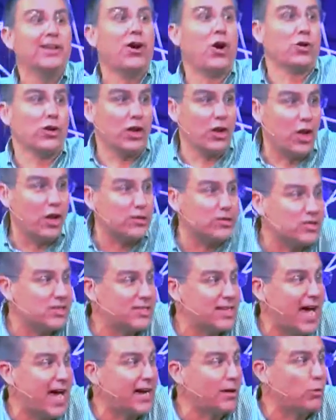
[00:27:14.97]
on a lost and
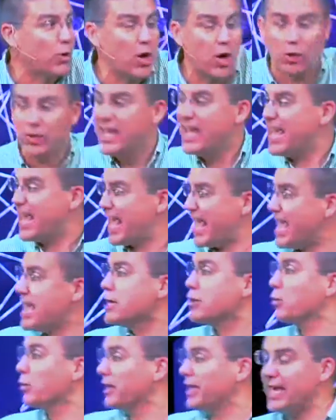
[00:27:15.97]
dying world
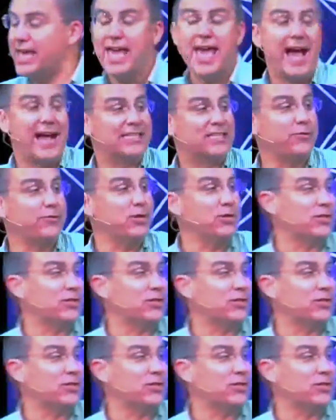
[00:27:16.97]
equally as if we do